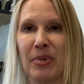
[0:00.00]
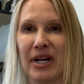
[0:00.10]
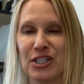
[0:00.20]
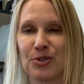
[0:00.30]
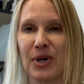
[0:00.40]
but
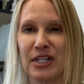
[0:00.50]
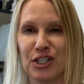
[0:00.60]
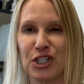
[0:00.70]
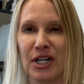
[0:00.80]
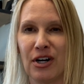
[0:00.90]
I just wanted
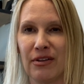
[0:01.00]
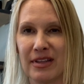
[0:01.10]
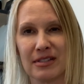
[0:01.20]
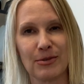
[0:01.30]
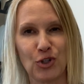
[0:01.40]
to share
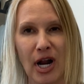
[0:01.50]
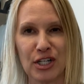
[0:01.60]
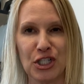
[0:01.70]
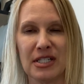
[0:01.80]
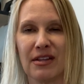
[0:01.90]
the
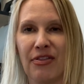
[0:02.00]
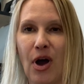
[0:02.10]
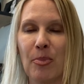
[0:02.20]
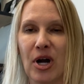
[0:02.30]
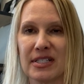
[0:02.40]
strategies and
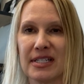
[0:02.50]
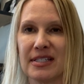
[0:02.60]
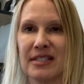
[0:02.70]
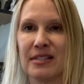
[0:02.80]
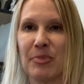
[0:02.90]
thought
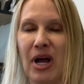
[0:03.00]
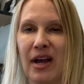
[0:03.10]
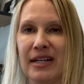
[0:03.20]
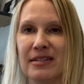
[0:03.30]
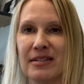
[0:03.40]
processes
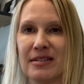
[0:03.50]
behind